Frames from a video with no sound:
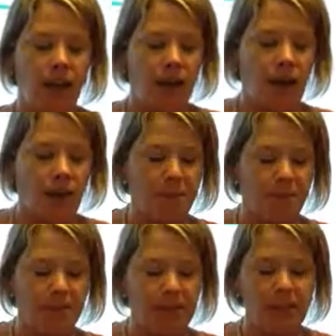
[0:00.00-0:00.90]

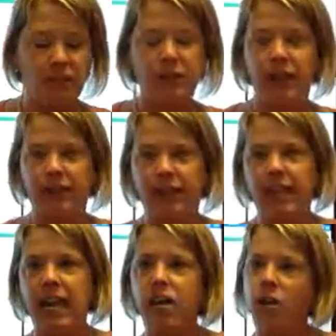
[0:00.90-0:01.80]
and
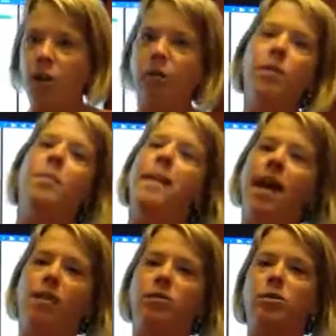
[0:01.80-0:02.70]
suddenly and know the
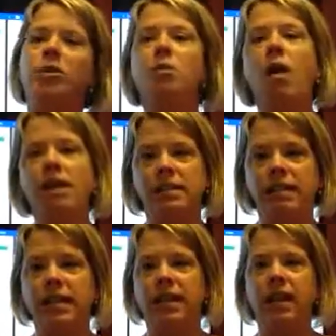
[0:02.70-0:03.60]
amount or the
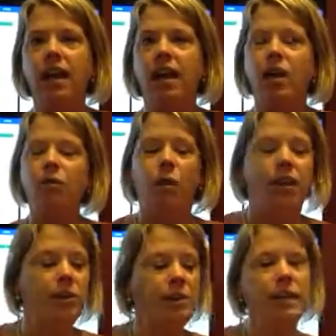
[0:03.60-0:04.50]
quantity of what
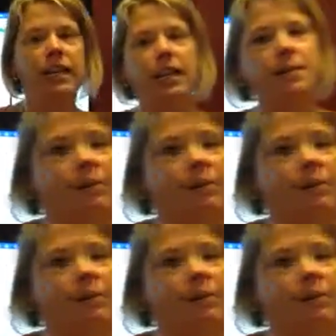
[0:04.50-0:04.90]
you see.